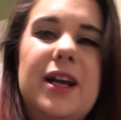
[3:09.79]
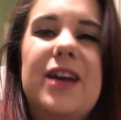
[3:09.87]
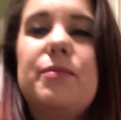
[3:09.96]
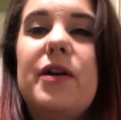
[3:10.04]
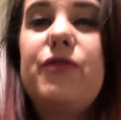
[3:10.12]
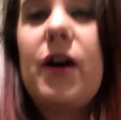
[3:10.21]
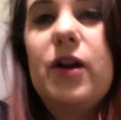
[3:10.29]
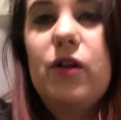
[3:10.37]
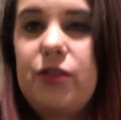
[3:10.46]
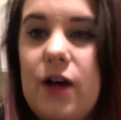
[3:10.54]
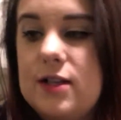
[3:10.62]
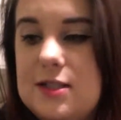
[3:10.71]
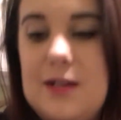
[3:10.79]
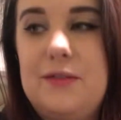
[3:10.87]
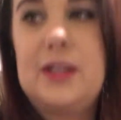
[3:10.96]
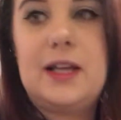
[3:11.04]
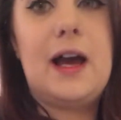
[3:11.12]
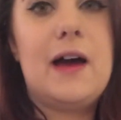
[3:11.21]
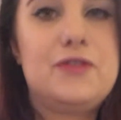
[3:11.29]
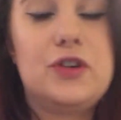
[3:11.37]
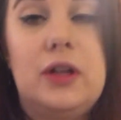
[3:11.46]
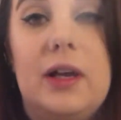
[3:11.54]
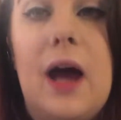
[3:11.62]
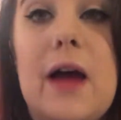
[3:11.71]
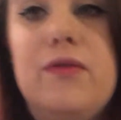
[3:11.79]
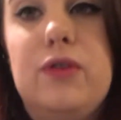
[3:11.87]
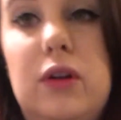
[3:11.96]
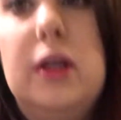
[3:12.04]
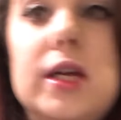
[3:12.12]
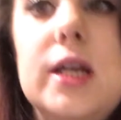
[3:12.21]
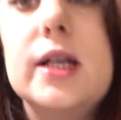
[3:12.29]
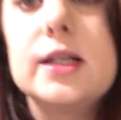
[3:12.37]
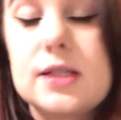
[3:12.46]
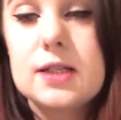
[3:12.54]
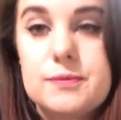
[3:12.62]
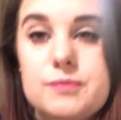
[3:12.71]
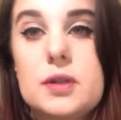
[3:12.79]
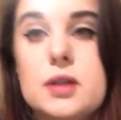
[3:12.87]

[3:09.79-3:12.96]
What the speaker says: gonna give my final thoughts and everything after like I fully eat it.